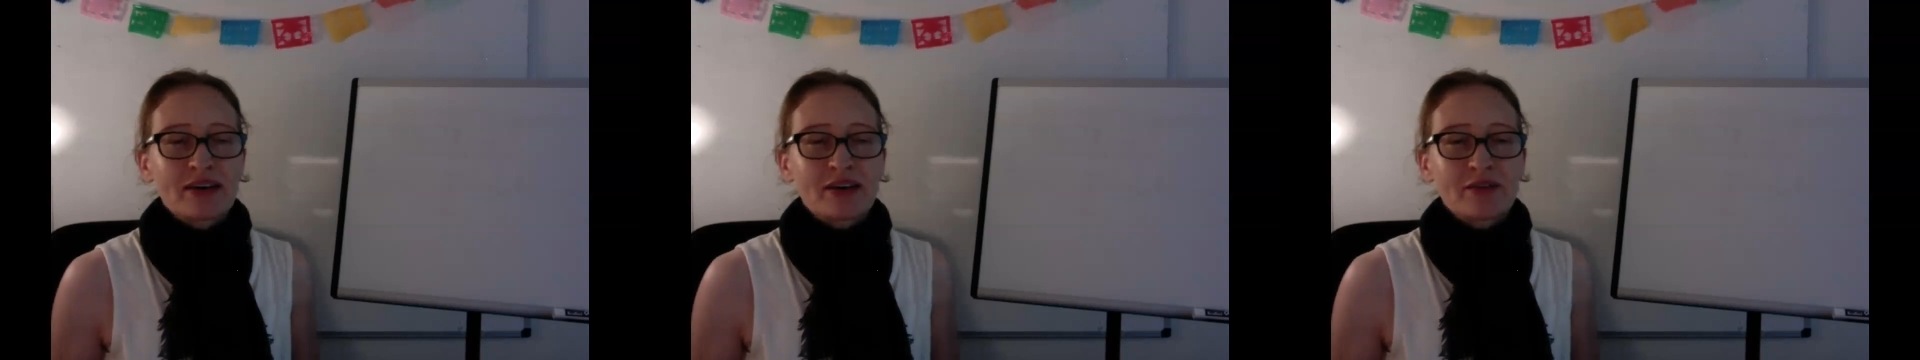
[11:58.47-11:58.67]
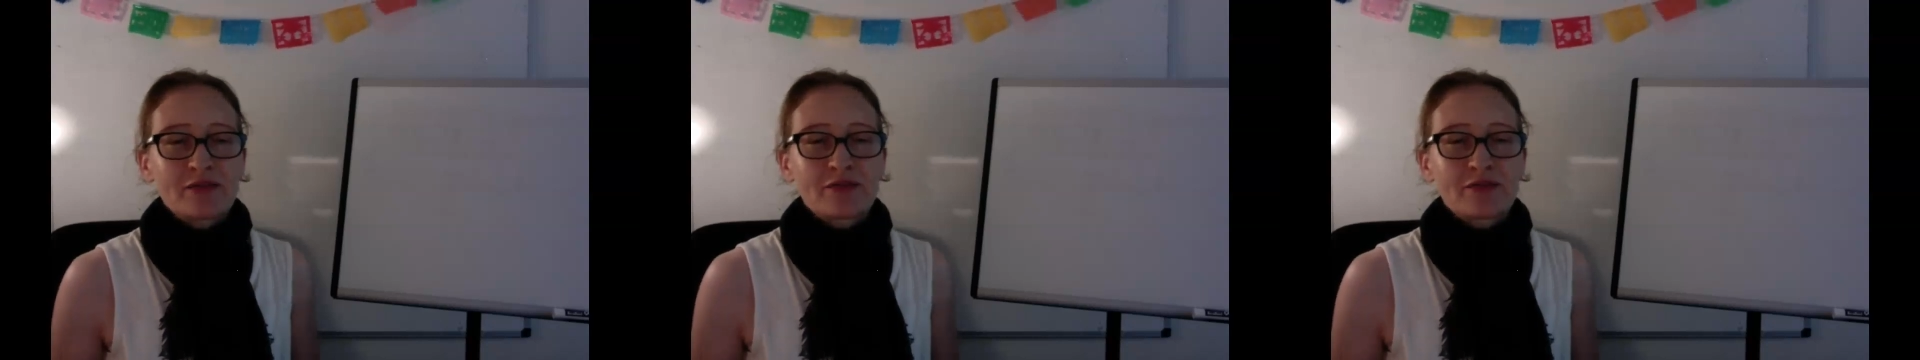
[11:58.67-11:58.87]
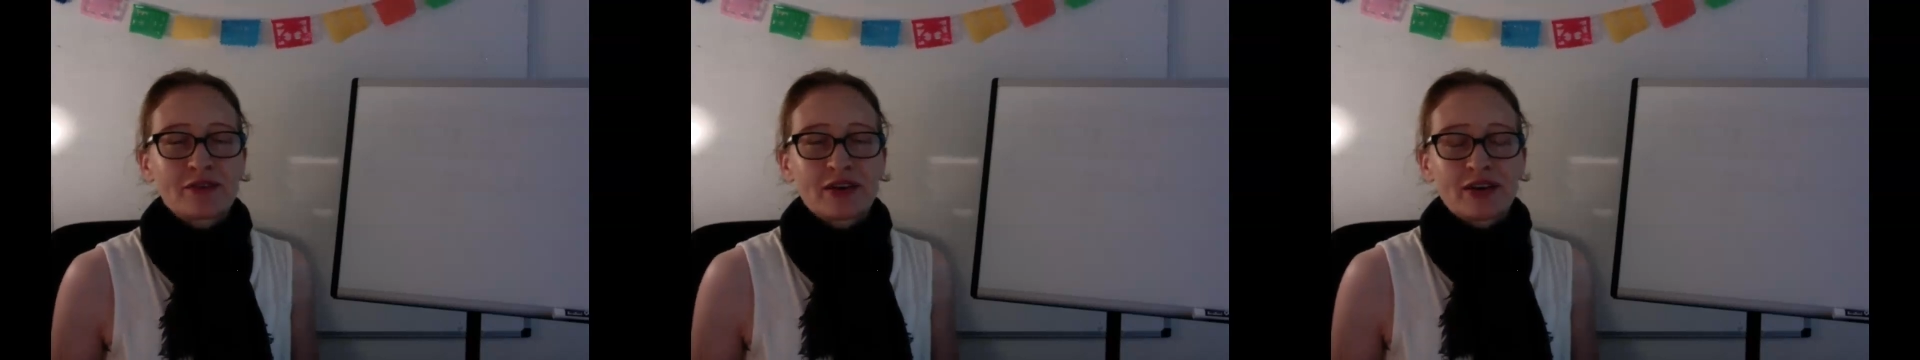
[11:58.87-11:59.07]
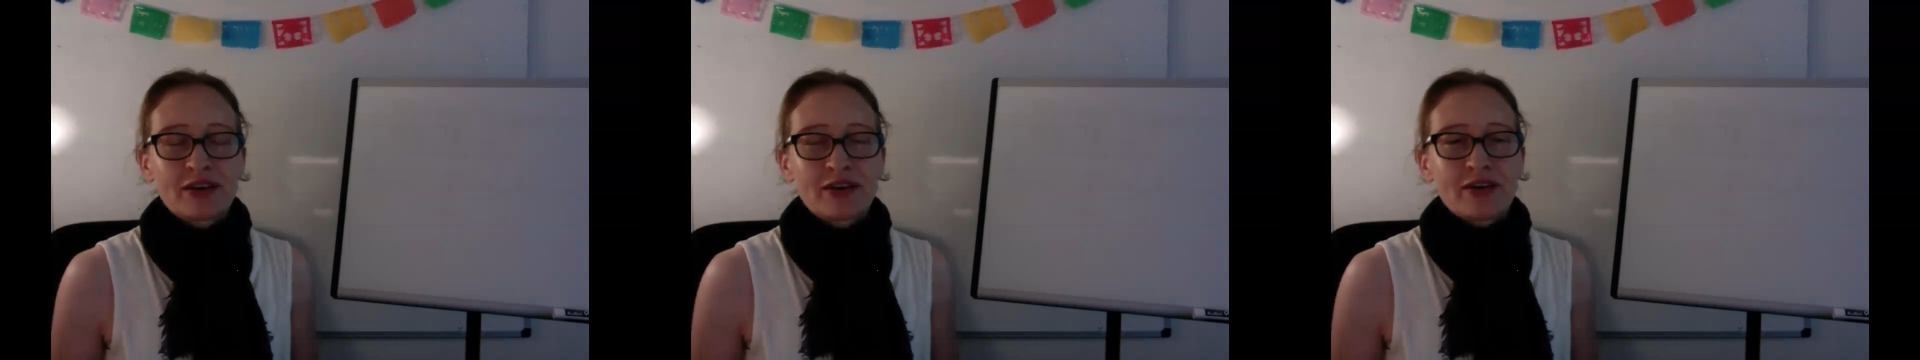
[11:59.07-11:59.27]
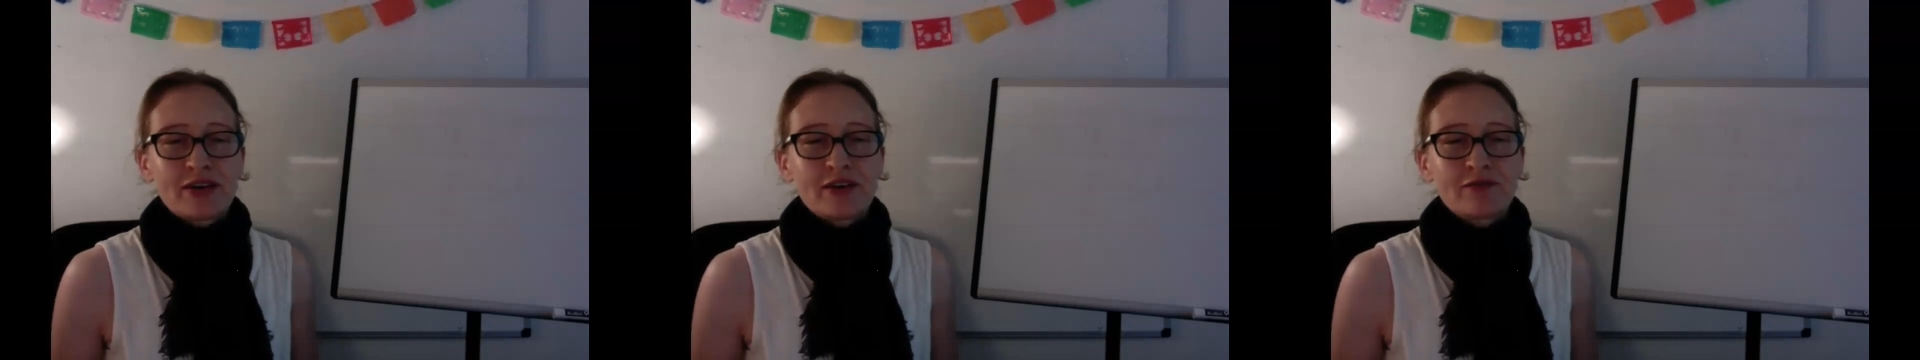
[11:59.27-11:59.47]

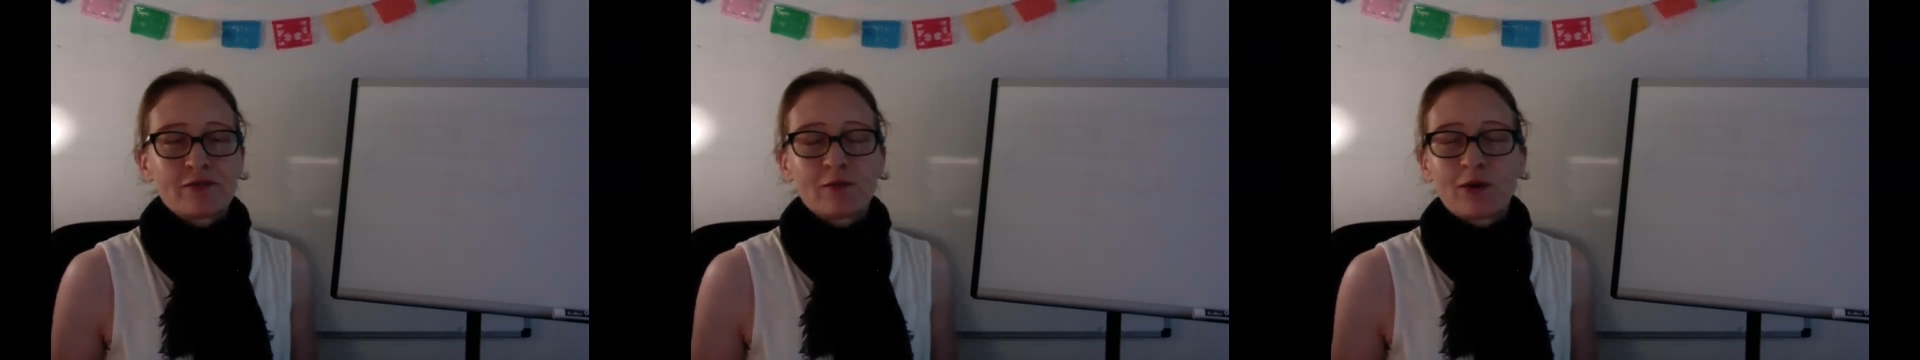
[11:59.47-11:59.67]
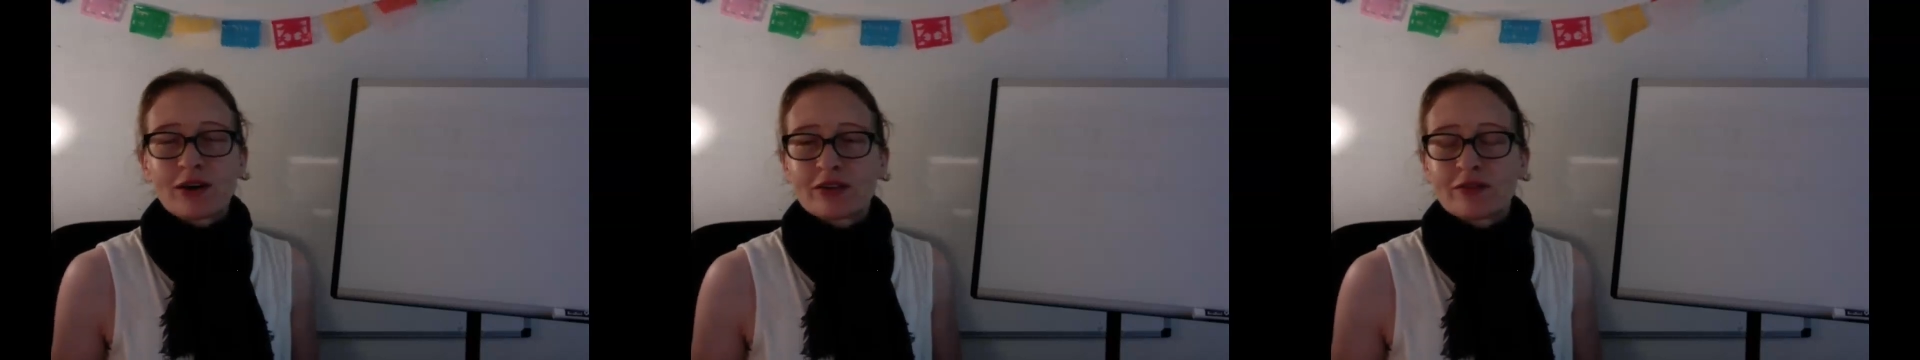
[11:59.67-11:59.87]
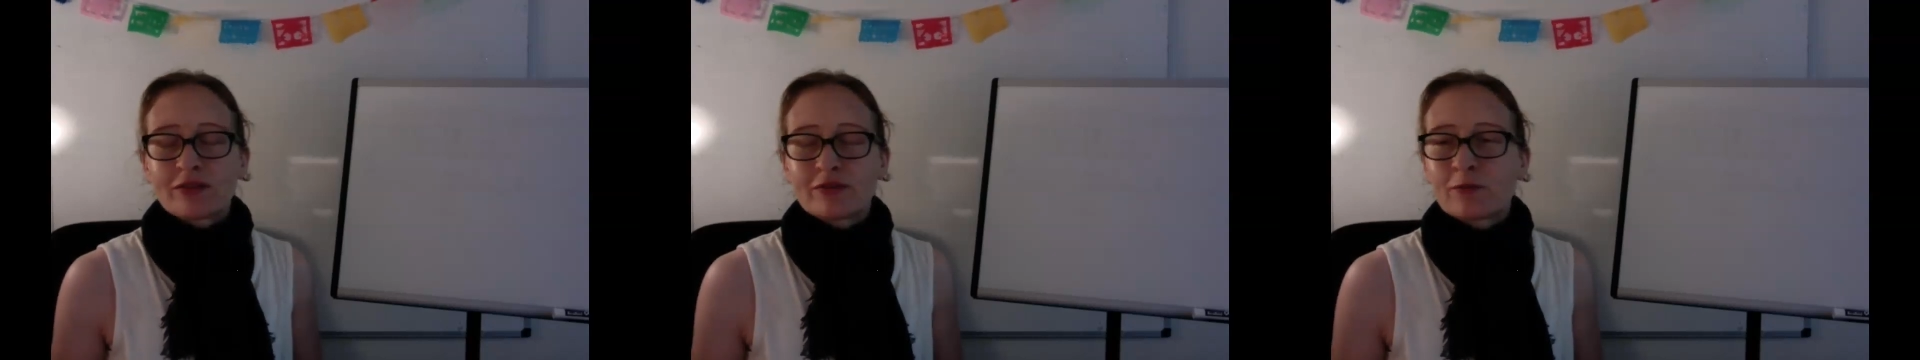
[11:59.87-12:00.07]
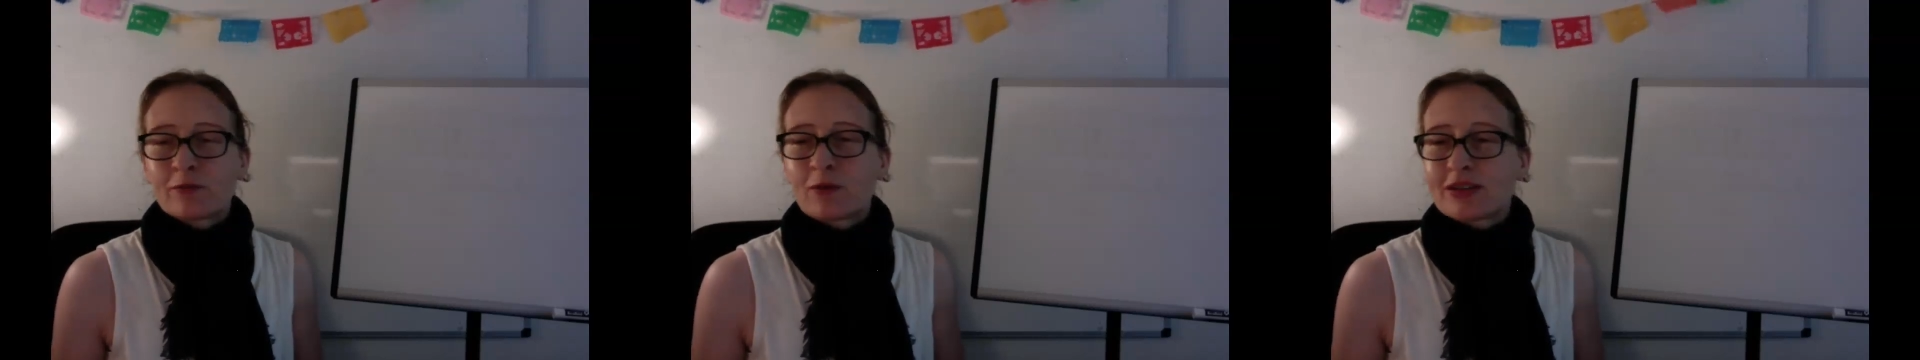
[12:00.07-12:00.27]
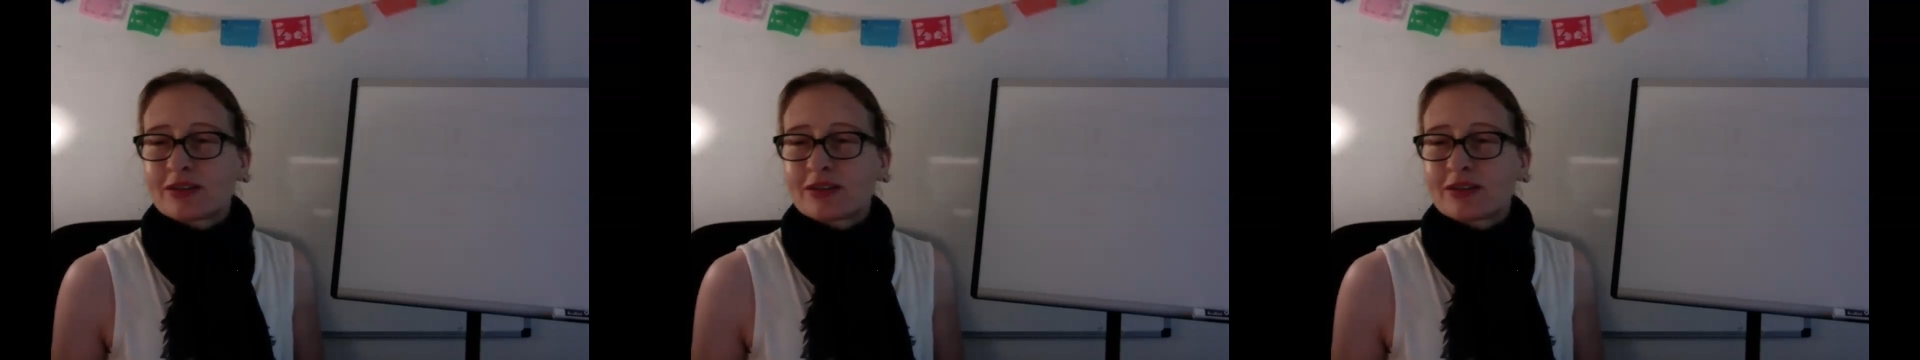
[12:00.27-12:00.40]
of one